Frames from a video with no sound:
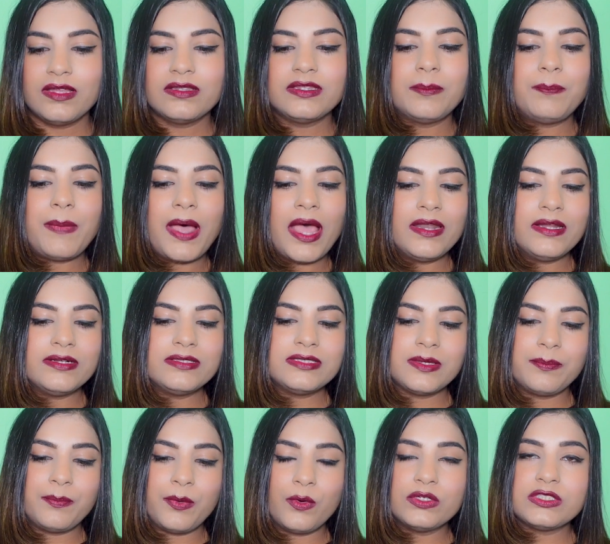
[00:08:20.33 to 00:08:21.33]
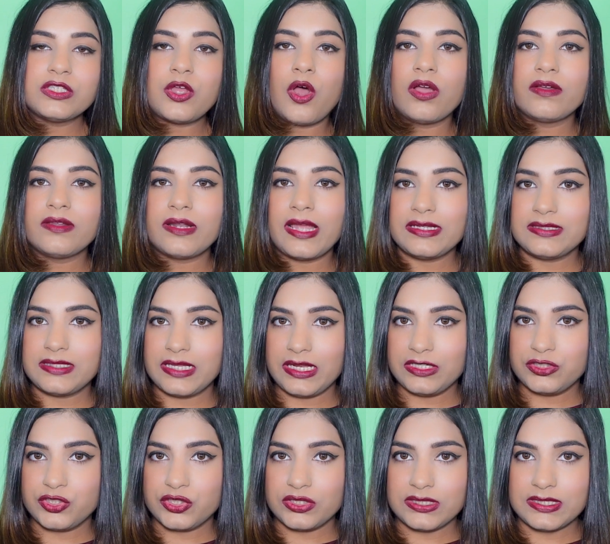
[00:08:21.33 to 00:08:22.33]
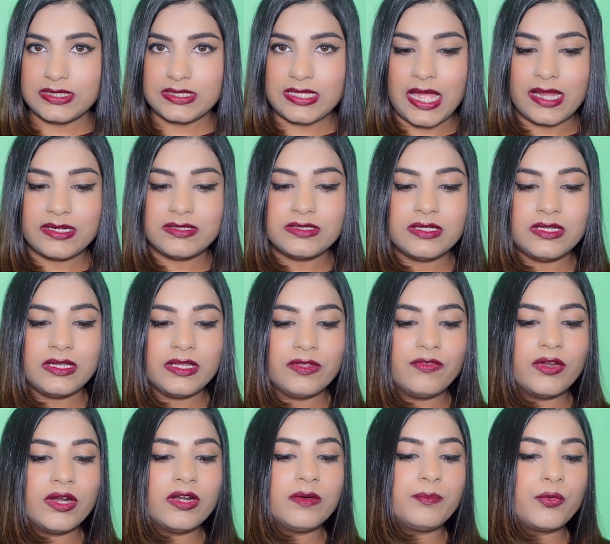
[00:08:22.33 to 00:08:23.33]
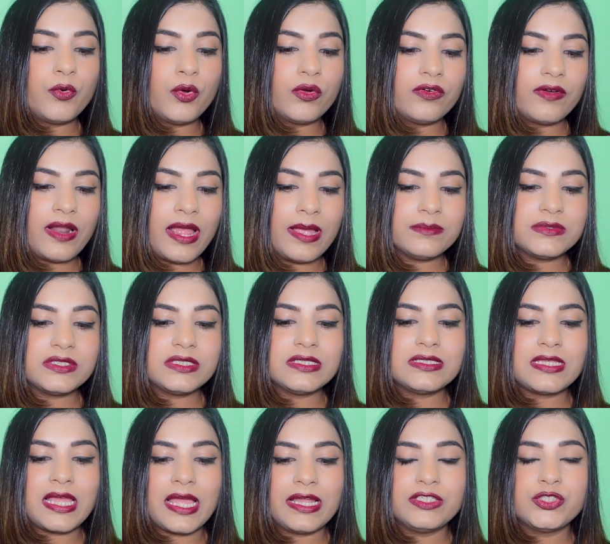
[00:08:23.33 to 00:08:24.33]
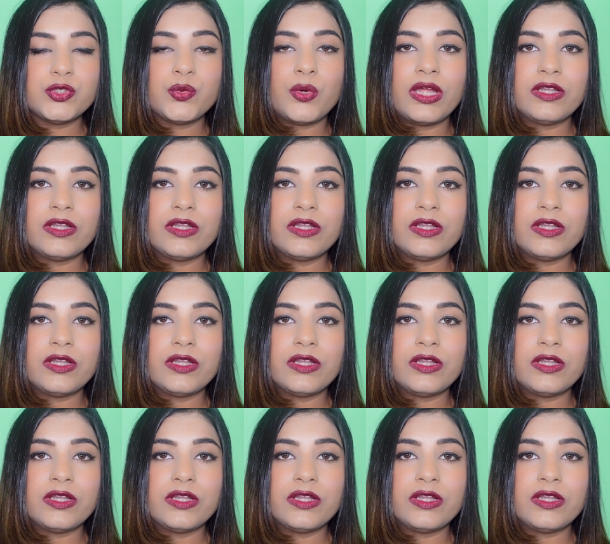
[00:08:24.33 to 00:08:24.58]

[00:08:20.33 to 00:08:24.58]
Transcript: The pilot supports organizations that deliver programs designed to